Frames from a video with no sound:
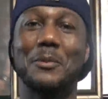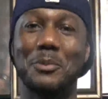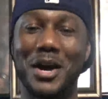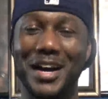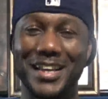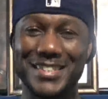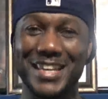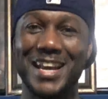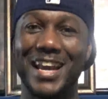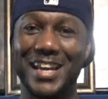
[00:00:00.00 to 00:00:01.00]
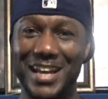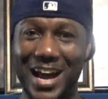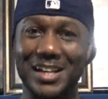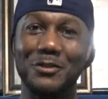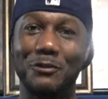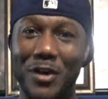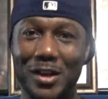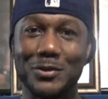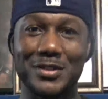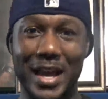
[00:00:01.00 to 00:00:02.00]
But it kind of
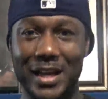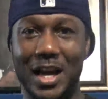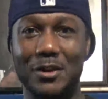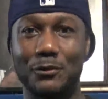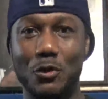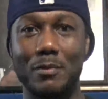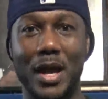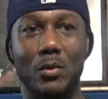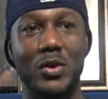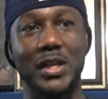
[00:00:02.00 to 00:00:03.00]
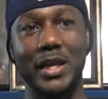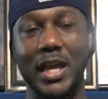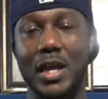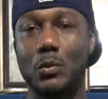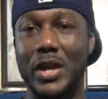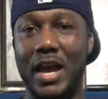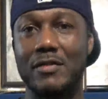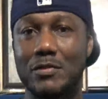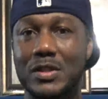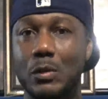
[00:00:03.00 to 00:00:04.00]
follows that kind of format where, like, hey, we
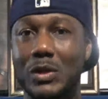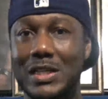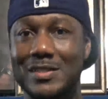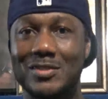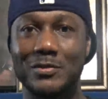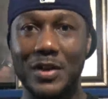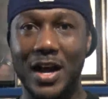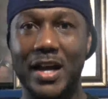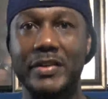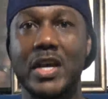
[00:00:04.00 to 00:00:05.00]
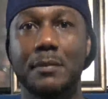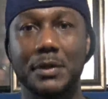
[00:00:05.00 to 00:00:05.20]
have everything we need to survive,